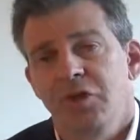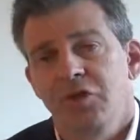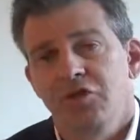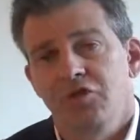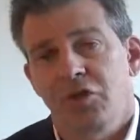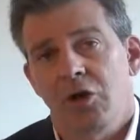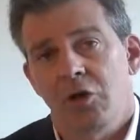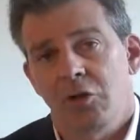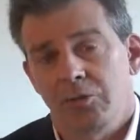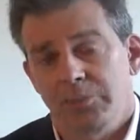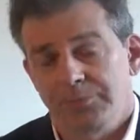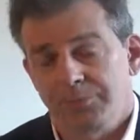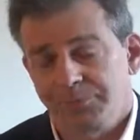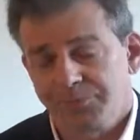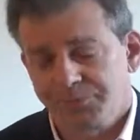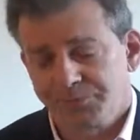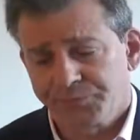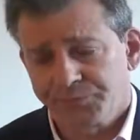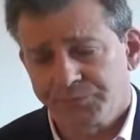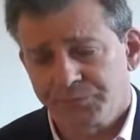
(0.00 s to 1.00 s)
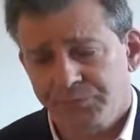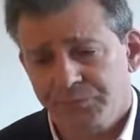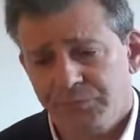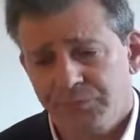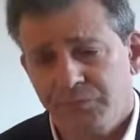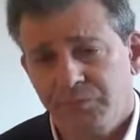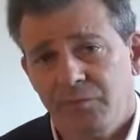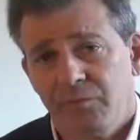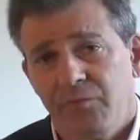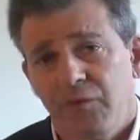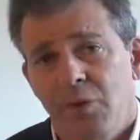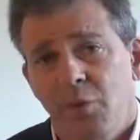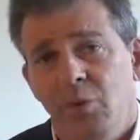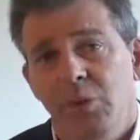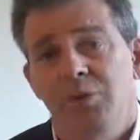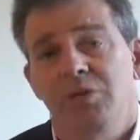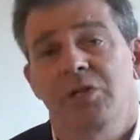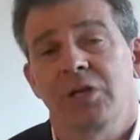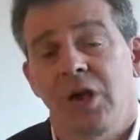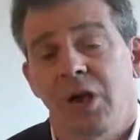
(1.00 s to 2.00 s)
So
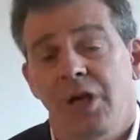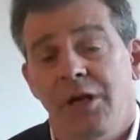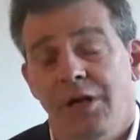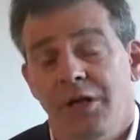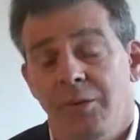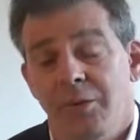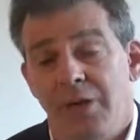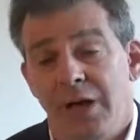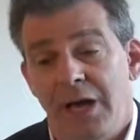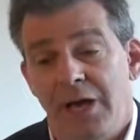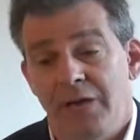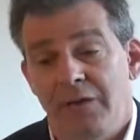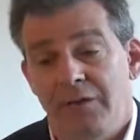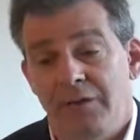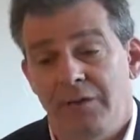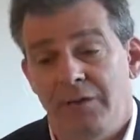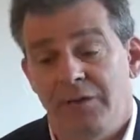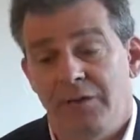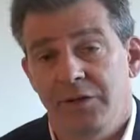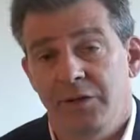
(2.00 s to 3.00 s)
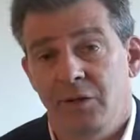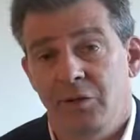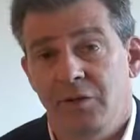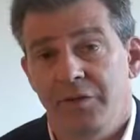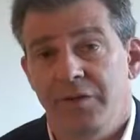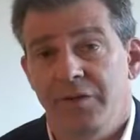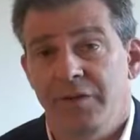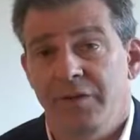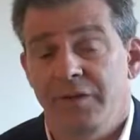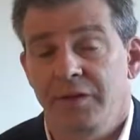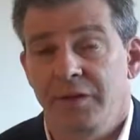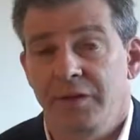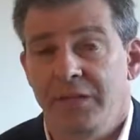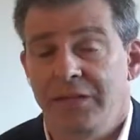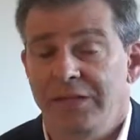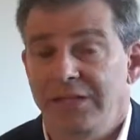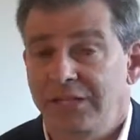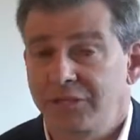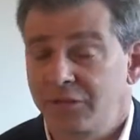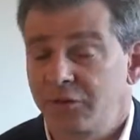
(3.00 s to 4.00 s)
we were talking about, the
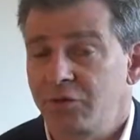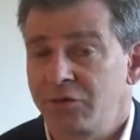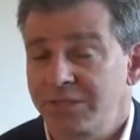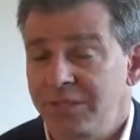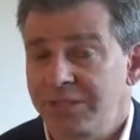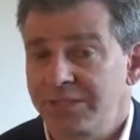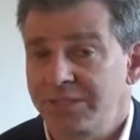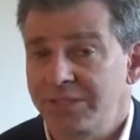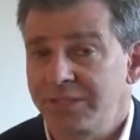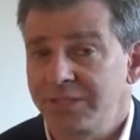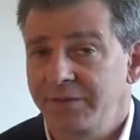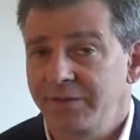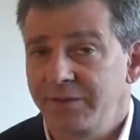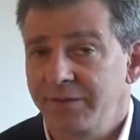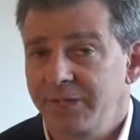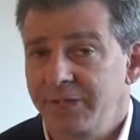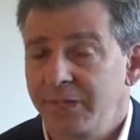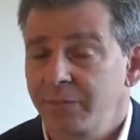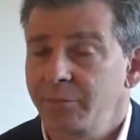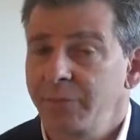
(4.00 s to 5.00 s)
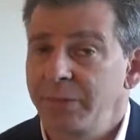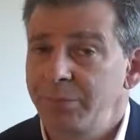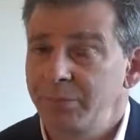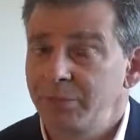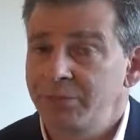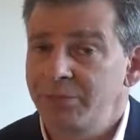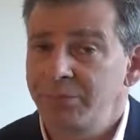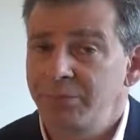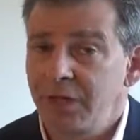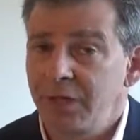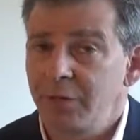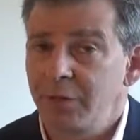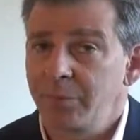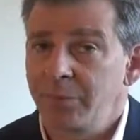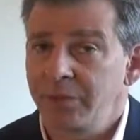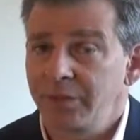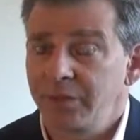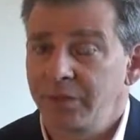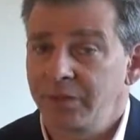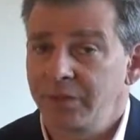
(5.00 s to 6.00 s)
electrosensitivity and people
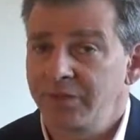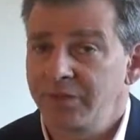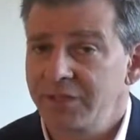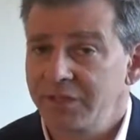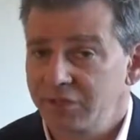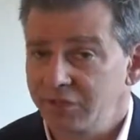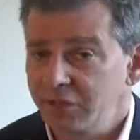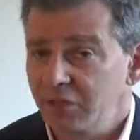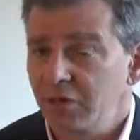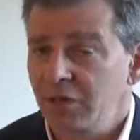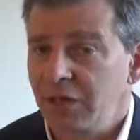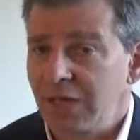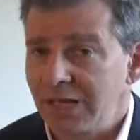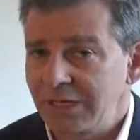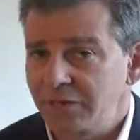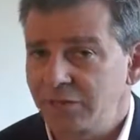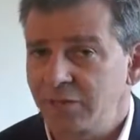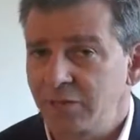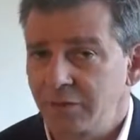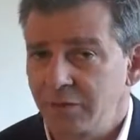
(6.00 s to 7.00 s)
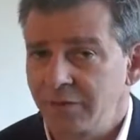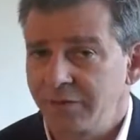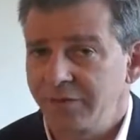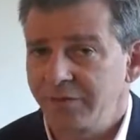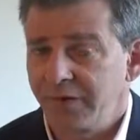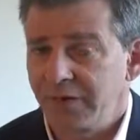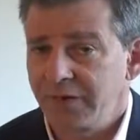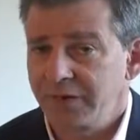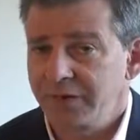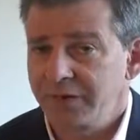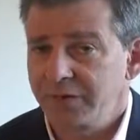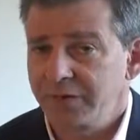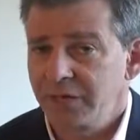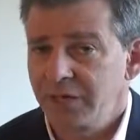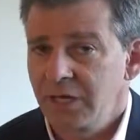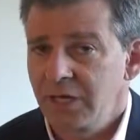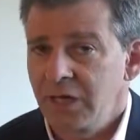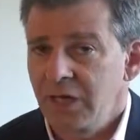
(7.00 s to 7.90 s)
developing these neurological effects.